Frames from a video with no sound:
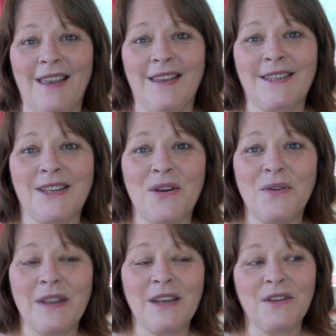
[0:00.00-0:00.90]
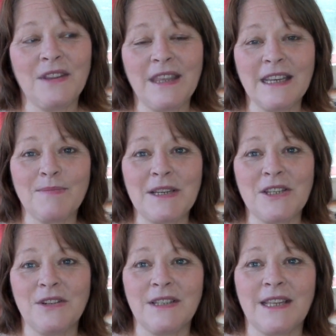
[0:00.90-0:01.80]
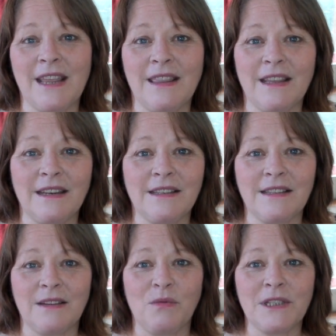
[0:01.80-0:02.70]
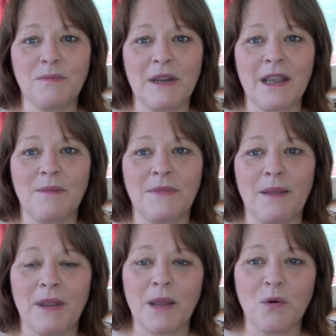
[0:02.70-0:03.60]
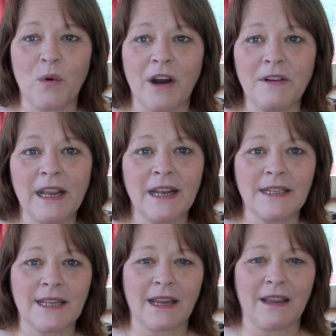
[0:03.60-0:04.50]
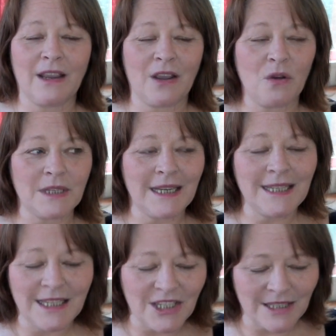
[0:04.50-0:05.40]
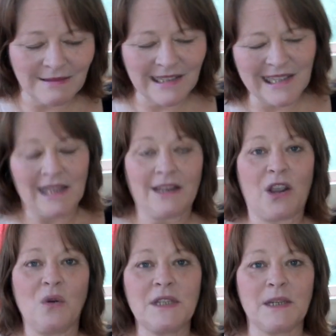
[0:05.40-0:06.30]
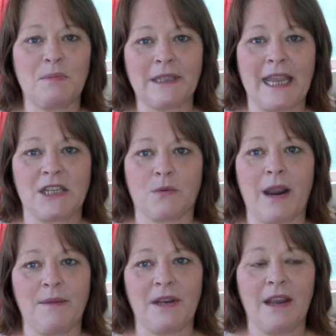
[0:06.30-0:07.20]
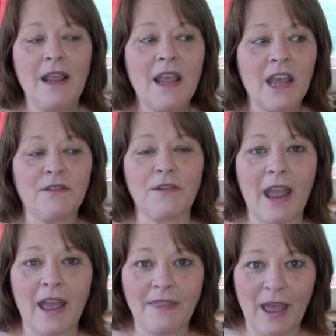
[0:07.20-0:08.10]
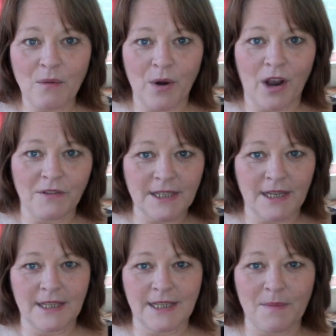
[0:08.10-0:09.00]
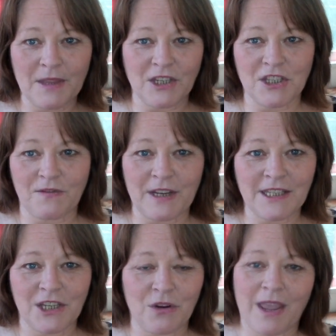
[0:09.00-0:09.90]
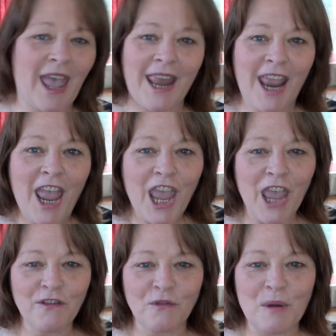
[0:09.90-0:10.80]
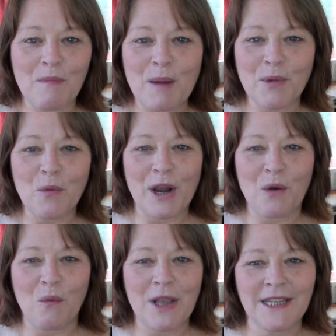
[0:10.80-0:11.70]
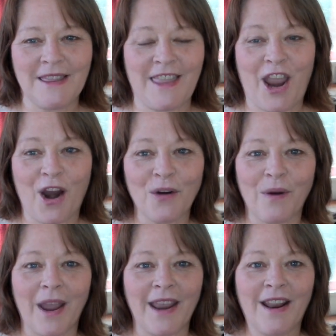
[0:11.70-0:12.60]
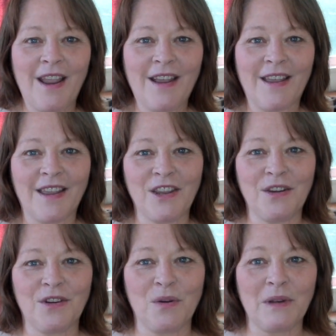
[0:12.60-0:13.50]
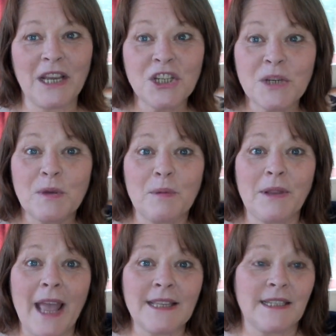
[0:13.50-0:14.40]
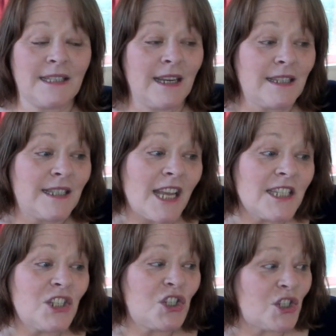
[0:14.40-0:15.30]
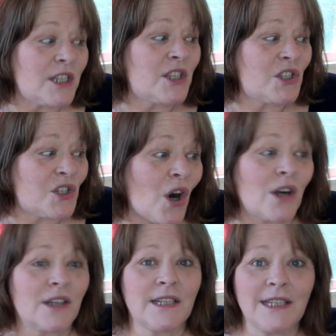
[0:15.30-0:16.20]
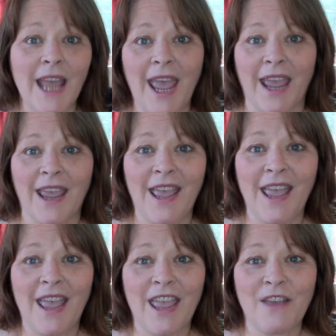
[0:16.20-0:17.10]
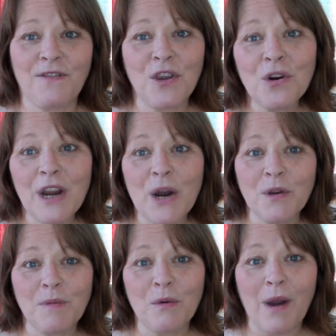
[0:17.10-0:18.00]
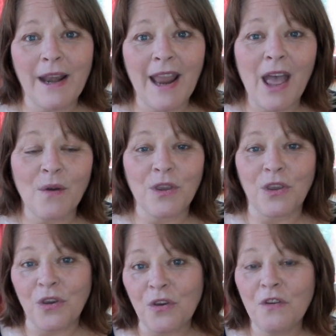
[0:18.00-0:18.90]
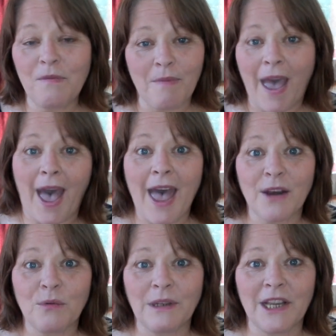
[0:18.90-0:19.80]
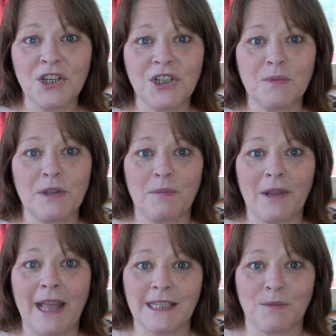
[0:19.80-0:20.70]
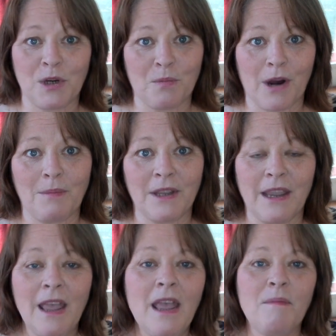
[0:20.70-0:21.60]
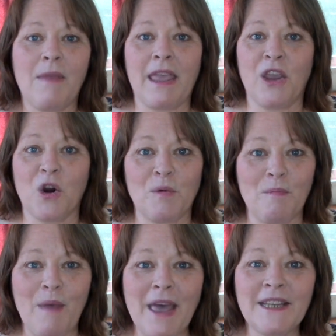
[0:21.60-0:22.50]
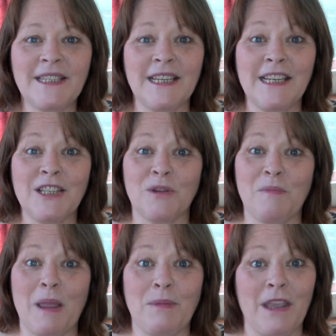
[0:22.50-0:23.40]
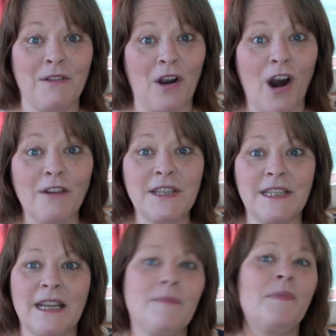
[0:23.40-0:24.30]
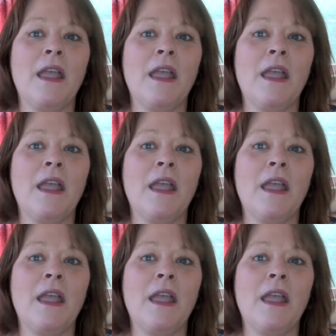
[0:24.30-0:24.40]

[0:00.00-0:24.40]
So, the thing is, my students say that once they become aware of it again, it's like it just goes into place, right? I mean, have you ever had that where all of a sudden something just fits and you can't even remember when it wasn't there, right? Your relationship with the plants, it doesn't just start today. If you're here with me right now, you've had a relationship with the plants. I mean, you're probably making herbal medicines or maybe even harvesting.